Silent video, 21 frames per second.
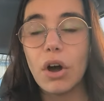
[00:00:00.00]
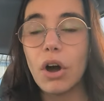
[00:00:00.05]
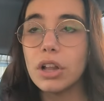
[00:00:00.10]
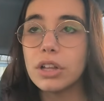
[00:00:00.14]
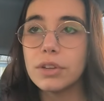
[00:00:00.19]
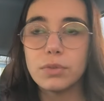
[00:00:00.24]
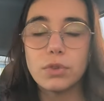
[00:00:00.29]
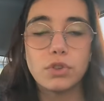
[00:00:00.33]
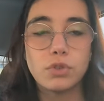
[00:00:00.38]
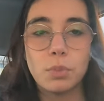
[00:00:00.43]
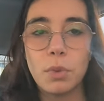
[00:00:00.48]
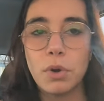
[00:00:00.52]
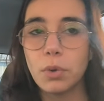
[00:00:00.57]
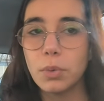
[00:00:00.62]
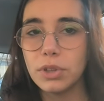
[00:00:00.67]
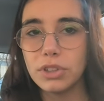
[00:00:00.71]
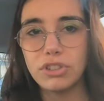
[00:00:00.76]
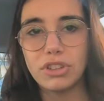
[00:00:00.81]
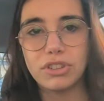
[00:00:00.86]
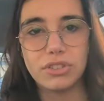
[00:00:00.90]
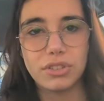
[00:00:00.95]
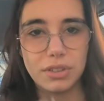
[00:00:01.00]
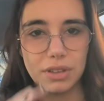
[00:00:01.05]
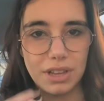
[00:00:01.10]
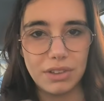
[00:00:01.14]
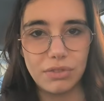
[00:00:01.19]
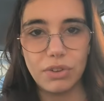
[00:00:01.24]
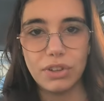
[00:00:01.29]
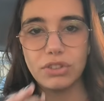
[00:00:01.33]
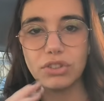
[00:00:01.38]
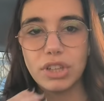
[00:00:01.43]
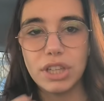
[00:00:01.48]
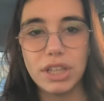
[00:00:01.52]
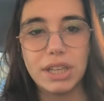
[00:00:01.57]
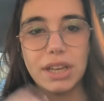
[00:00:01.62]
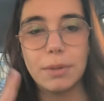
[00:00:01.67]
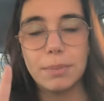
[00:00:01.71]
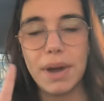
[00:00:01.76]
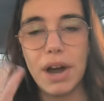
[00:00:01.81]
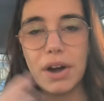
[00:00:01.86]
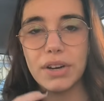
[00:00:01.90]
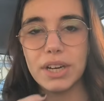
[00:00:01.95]
all of the smoke will just eventually
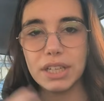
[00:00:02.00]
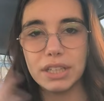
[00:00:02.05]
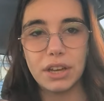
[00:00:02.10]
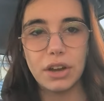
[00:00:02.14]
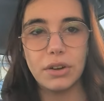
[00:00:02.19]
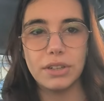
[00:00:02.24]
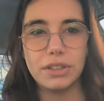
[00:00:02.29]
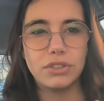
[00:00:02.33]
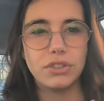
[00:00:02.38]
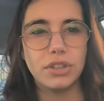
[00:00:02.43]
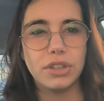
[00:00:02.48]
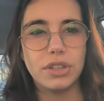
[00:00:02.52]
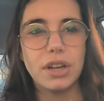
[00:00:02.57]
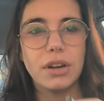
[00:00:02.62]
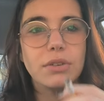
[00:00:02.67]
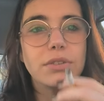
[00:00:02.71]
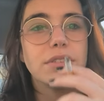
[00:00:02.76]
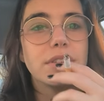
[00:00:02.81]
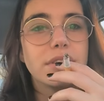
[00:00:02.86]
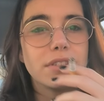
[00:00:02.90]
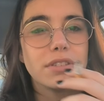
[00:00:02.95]
come out and go into your nose.